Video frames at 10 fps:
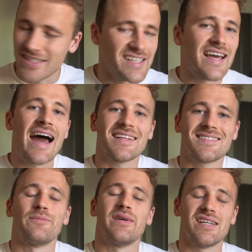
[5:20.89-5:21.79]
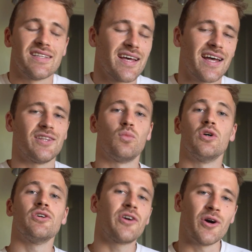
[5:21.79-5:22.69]
He had to be in there, the
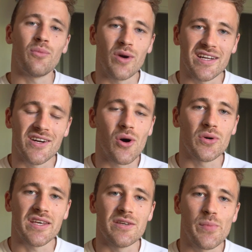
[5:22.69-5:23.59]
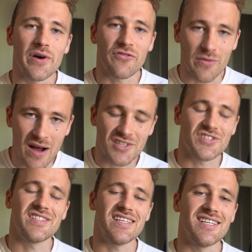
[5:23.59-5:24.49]
World Cup winning goalkeeper from
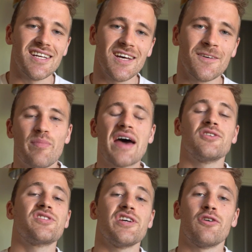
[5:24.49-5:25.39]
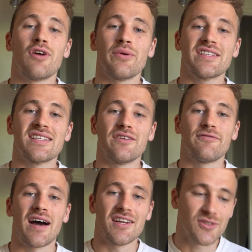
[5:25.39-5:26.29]
Argentina. Penalty heroics in the
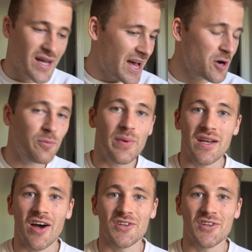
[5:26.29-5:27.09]
final, helping